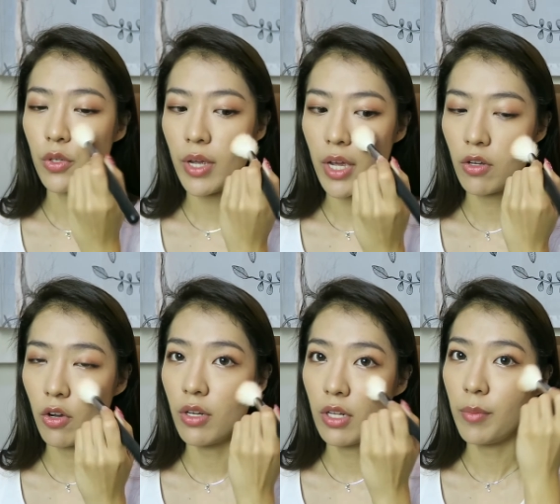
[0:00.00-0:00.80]
to add
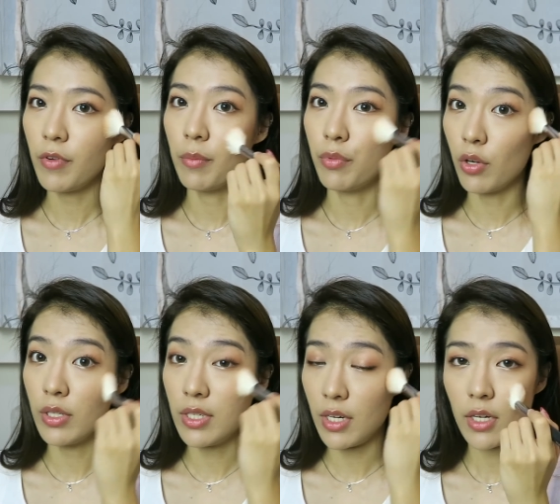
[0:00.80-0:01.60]
on a little of
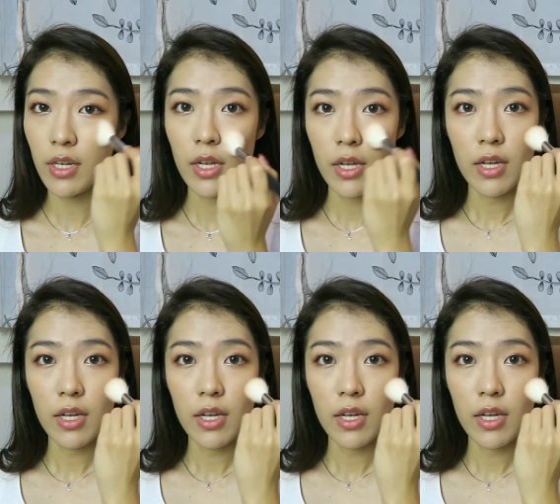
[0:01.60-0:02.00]
bronzing